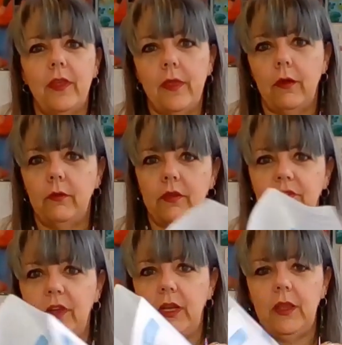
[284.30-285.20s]
thought that was
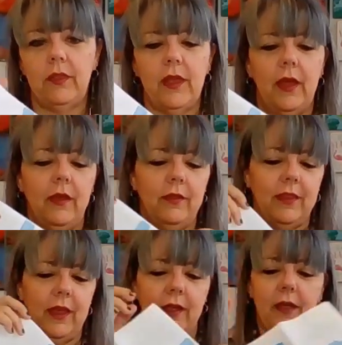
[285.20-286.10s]
funny.
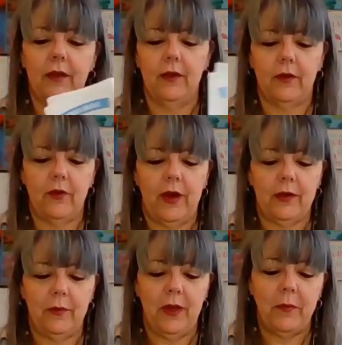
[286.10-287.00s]
That kind of
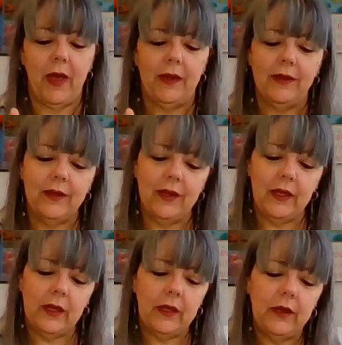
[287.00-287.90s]
cracked me up. I
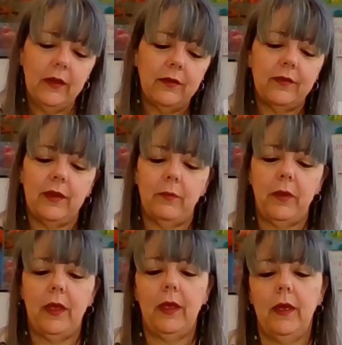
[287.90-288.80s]
did skip
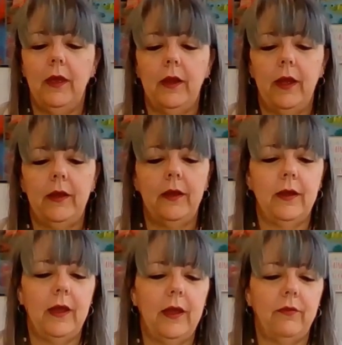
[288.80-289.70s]
ahead. I
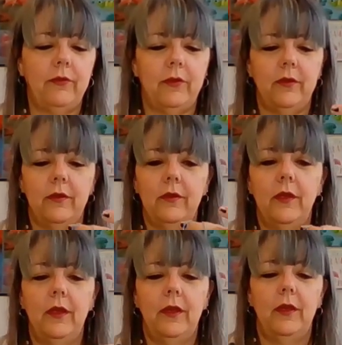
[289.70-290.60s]
did have to,
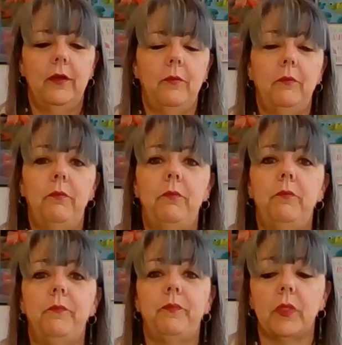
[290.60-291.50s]

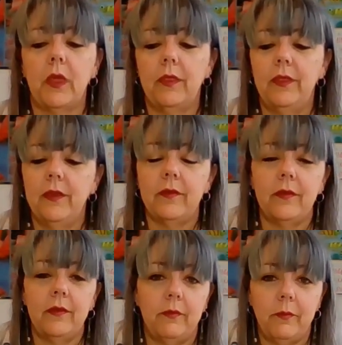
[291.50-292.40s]

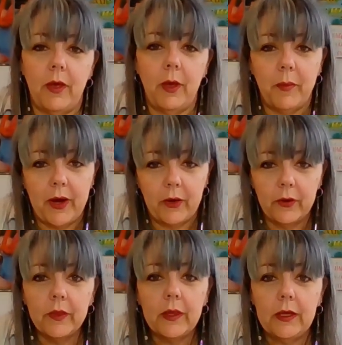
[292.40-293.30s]
this is
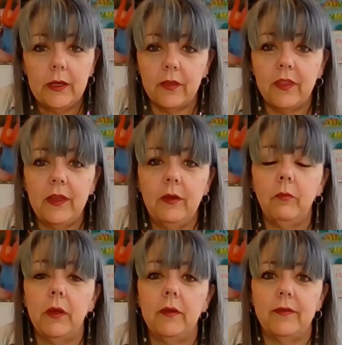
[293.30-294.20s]
apparently
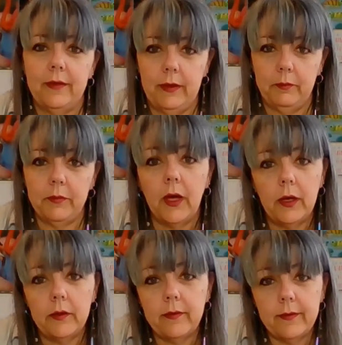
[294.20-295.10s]
nothing but slip
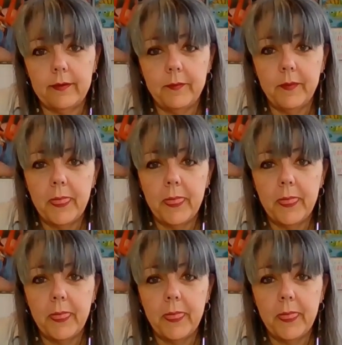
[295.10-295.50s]
knots.